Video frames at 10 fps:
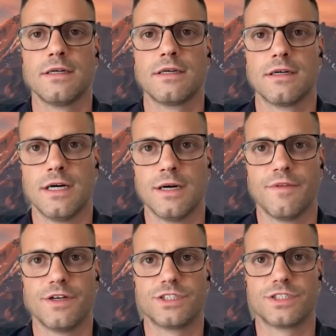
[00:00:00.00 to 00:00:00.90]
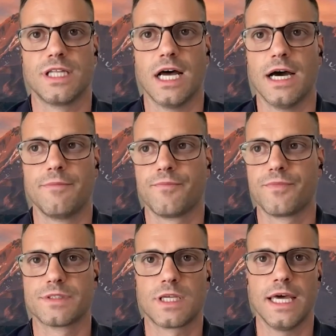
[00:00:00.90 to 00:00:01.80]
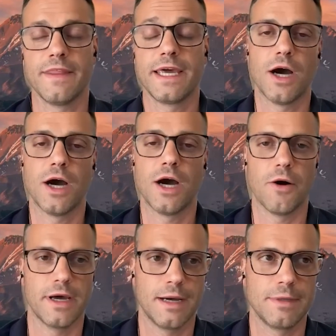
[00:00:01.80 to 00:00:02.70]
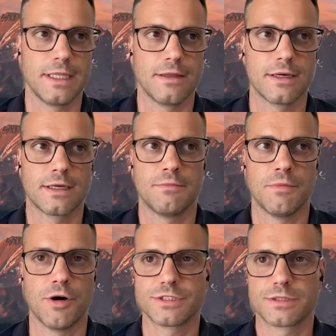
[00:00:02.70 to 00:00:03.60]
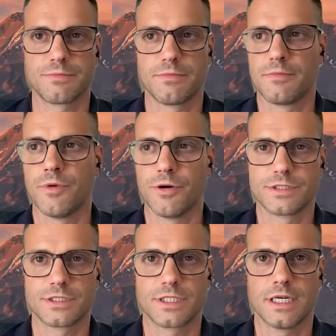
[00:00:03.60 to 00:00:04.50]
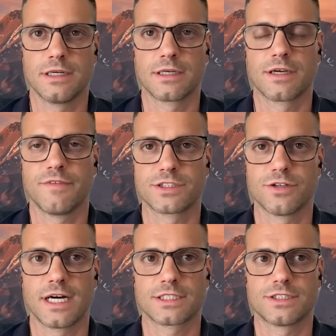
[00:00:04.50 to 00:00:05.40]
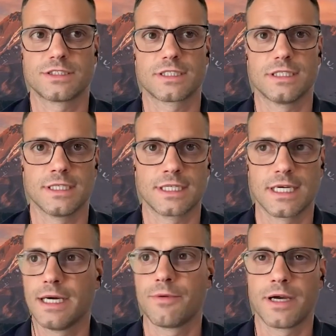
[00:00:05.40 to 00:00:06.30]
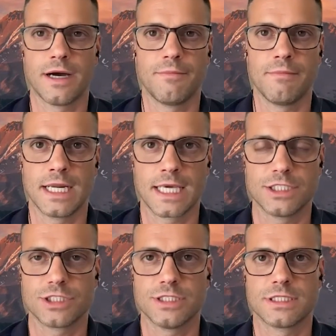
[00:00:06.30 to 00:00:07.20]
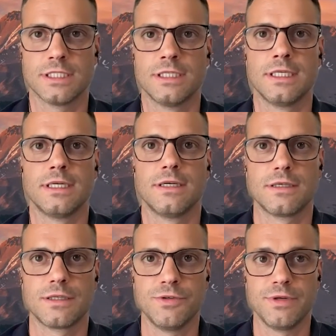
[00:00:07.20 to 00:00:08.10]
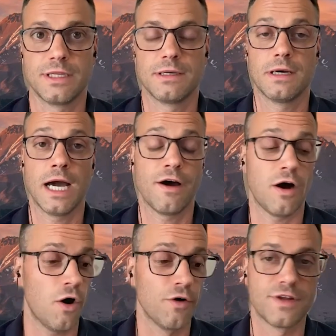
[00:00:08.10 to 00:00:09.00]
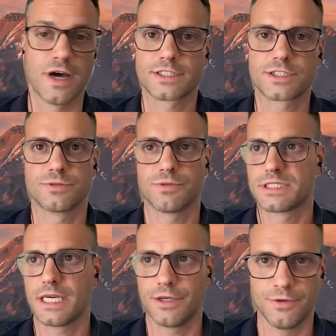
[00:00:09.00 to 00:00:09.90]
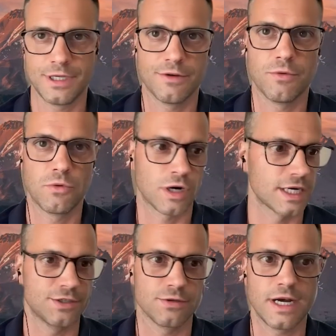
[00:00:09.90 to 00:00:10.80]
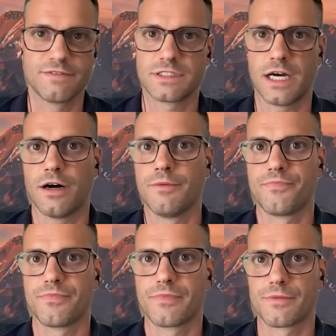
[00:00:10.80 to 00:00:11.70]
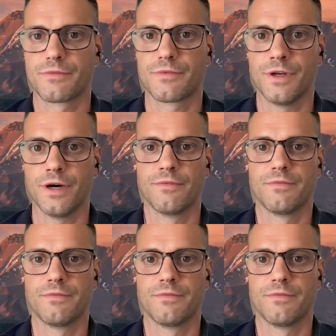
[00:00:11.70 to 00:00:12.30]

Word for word: Uh, they're just not. And they know it. I mean, the, most most uh, conventional doctors are kind of like, yeah, we got medications, and you need, all doctors will say you need to work on your lifestyle, you know.